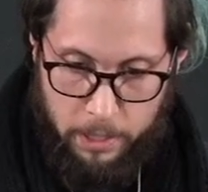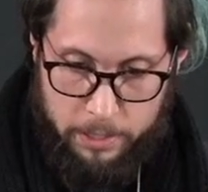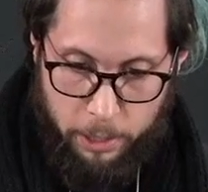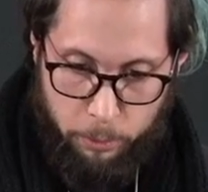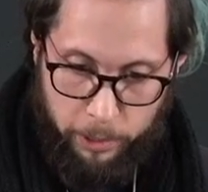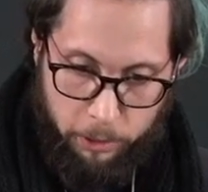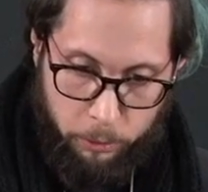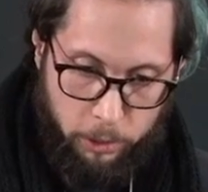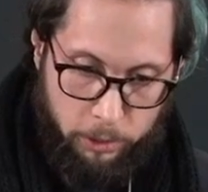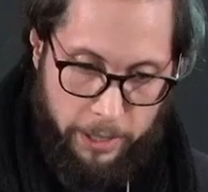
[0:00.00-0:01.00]
They will
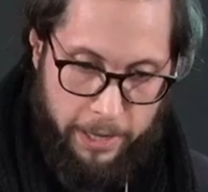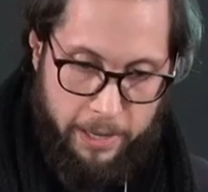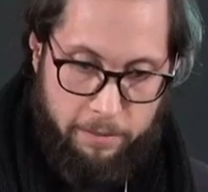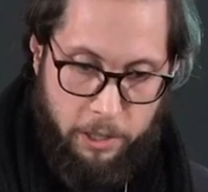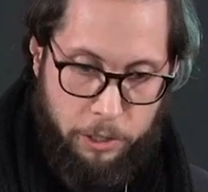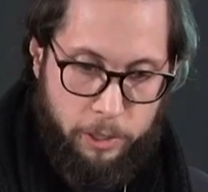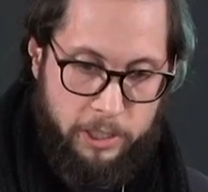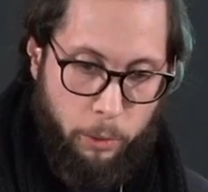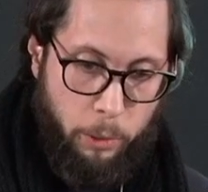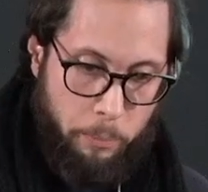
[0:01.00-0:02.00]
grow, and eventually
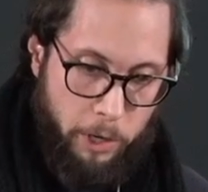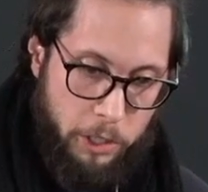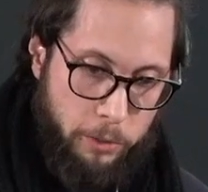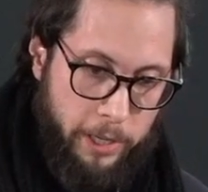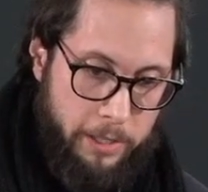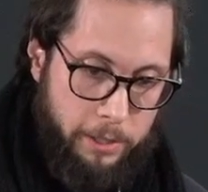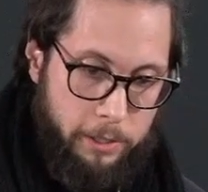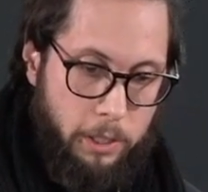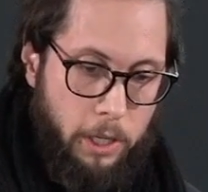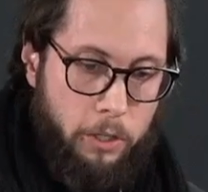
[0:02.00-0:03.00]
they will merge together
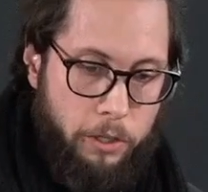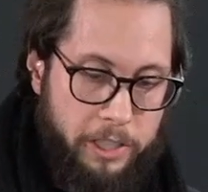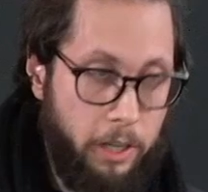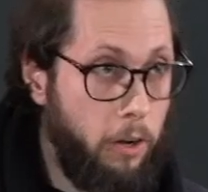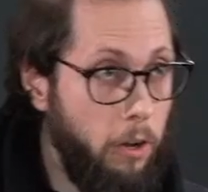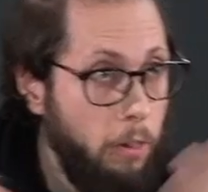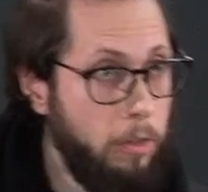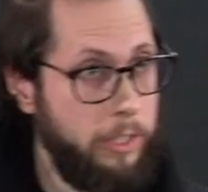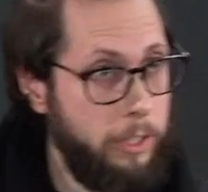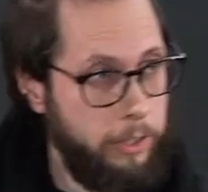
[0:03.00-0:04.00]
until all
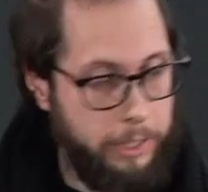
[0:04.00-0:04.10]
the